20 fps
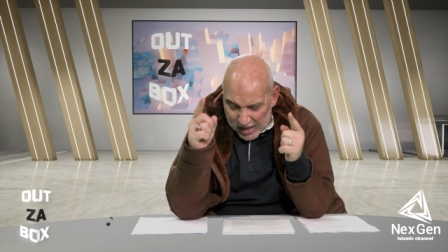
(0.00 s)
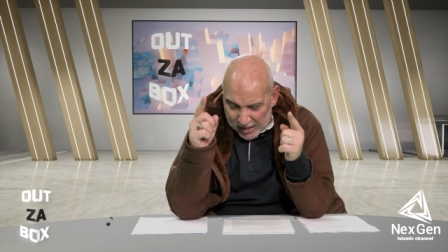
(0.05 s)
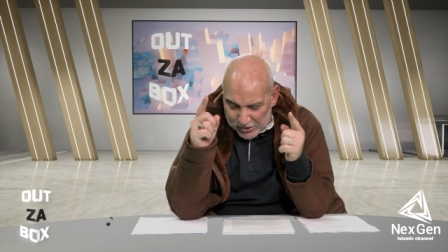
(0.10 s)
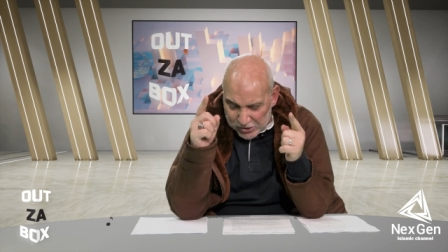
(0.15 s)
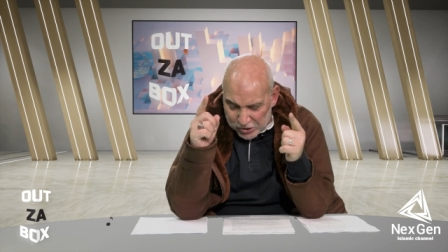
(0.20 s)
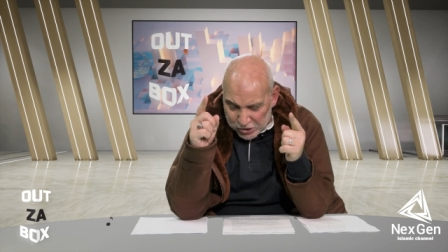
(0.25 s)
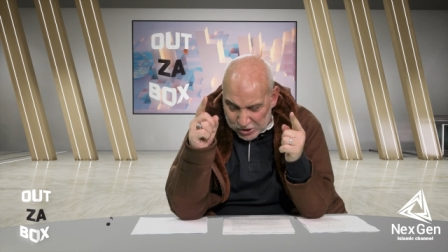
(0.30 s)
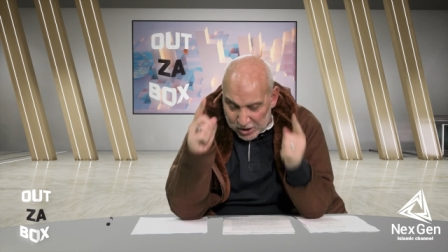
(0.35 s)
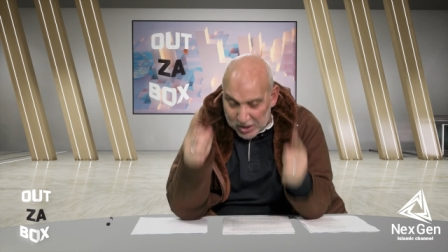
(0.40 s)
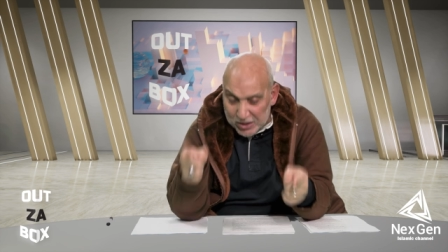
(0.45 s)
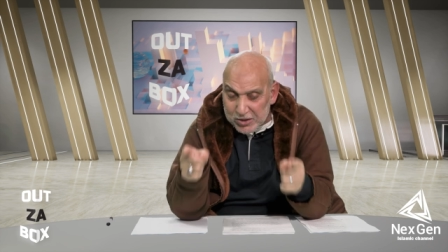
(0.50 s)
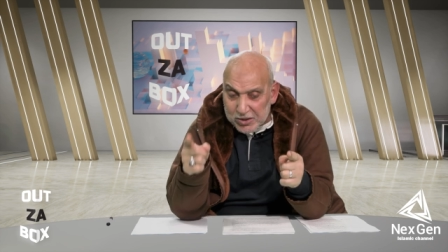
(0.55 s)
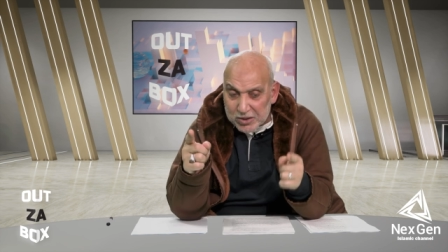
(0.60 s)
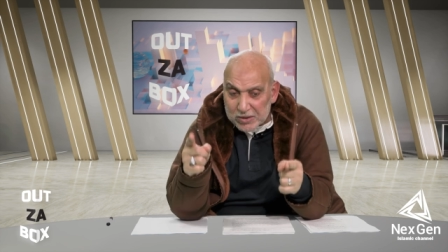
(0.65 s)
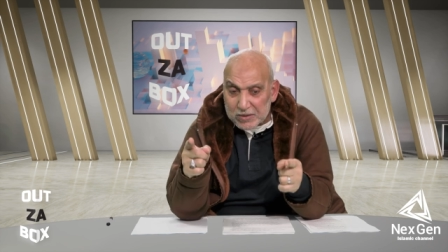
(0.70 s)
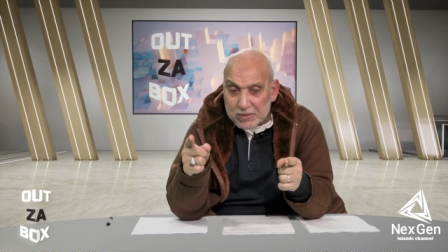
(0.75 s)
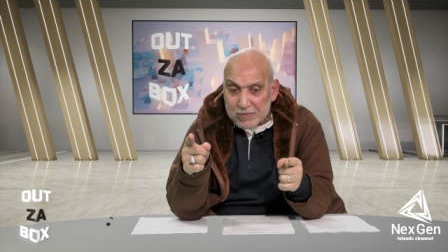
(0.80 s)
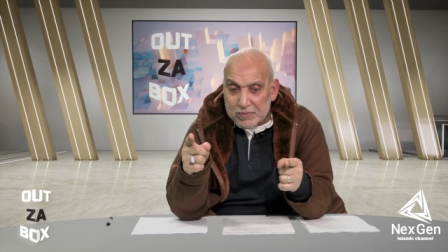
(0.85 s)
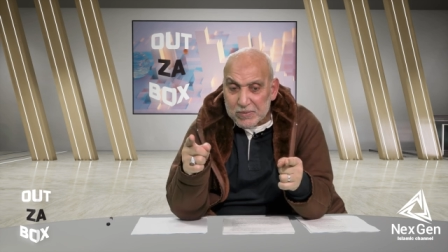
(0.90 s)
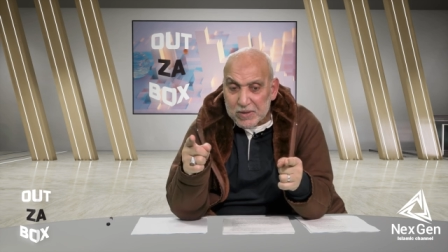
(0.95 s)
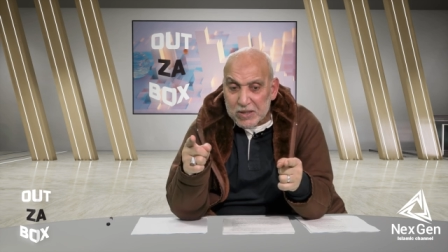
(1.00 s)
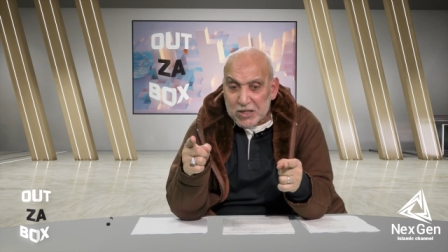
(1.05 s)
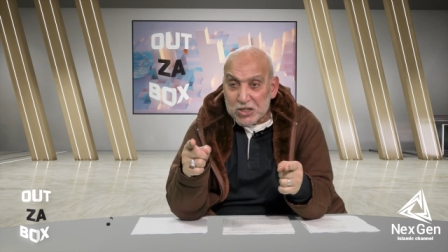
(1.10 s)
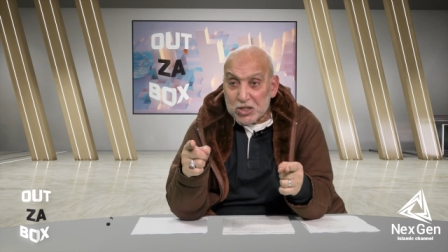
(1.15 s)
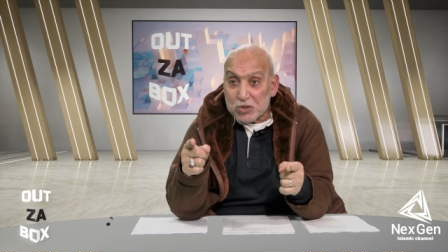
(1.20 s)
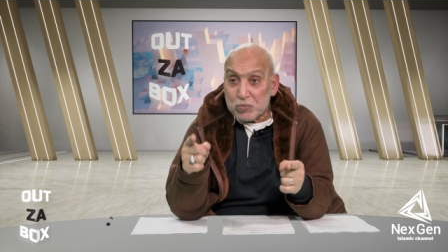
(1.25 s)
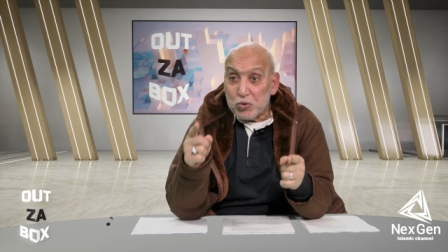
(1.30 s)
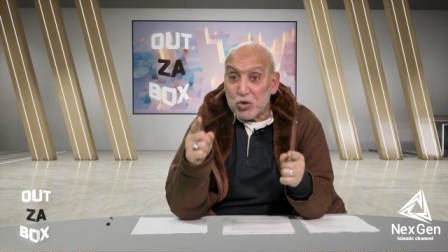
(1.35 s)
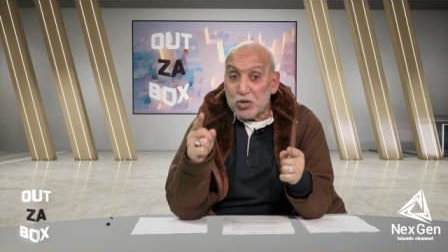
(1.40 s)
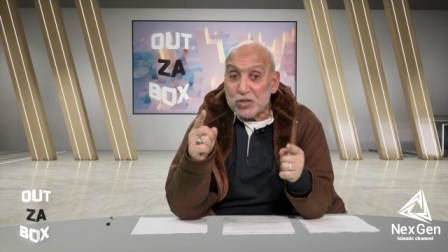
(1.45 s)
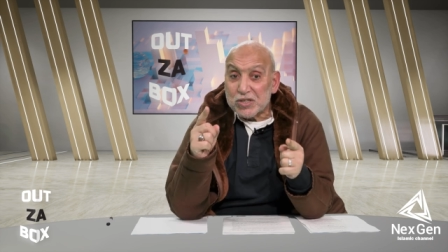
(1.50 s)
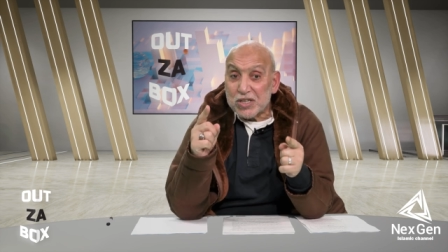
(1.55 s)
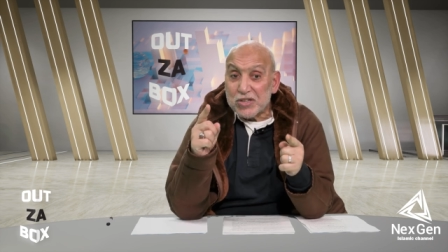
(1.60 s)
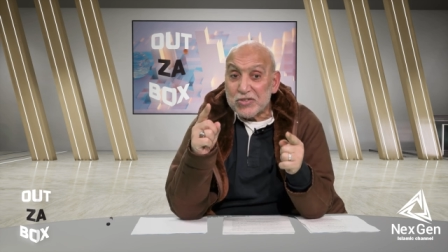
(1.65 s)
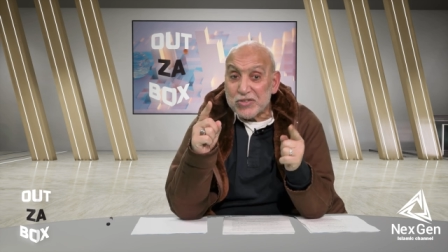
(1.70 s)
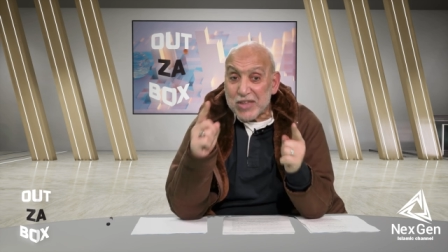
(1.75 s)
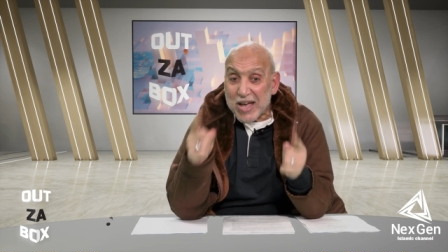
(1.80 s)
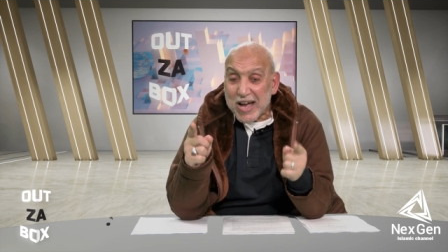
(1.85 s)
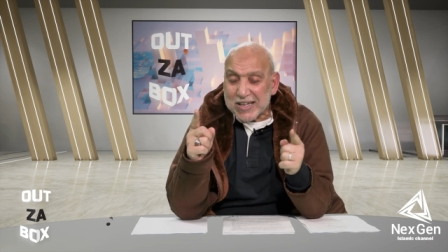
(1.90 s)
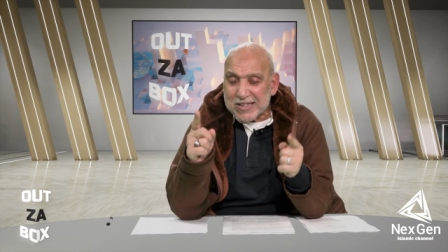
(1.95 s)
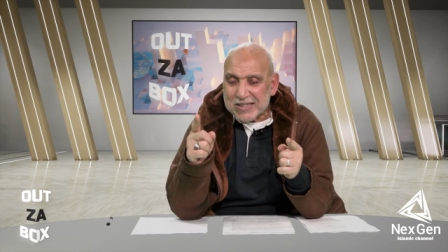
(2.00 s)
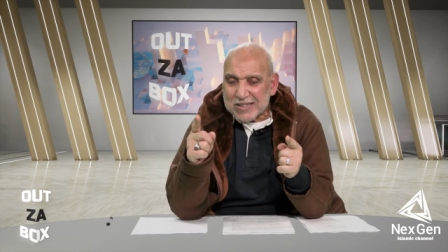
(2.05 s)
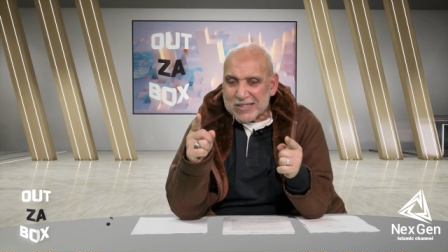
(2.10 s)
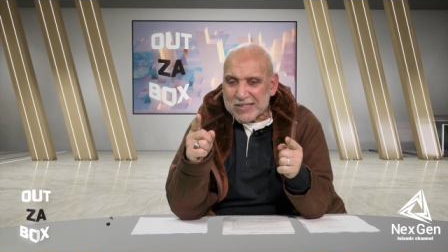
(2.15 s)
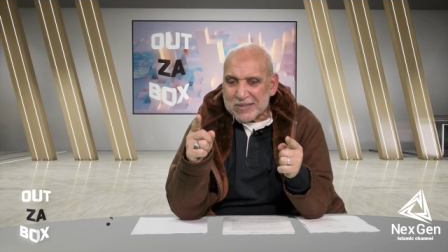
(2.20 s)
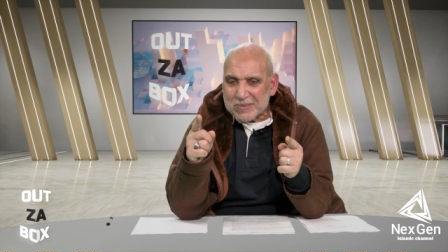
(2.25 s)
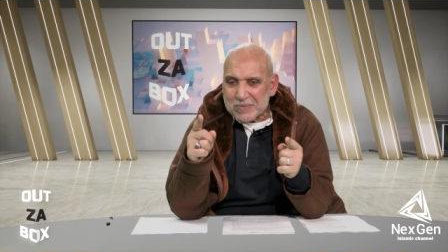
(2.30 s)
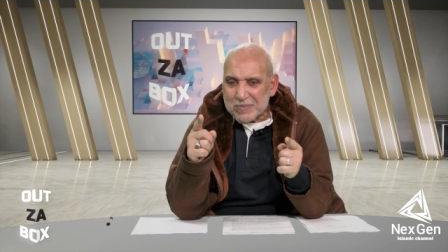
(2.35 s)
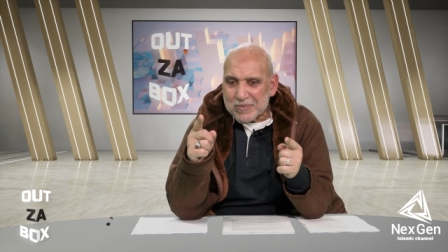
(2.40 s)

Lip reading: and shelter. It's more than that.